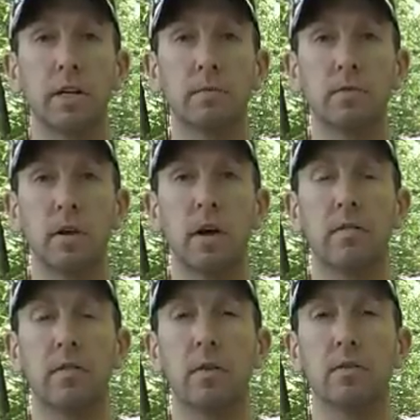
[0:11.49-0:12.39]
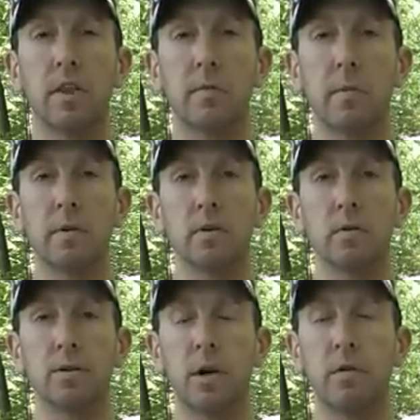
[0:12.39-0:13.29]
tips for those of you that might be new
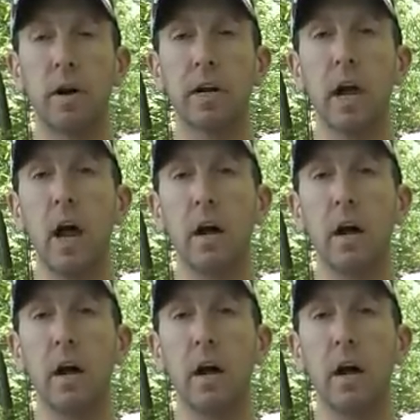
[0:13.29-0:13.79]
to trail running.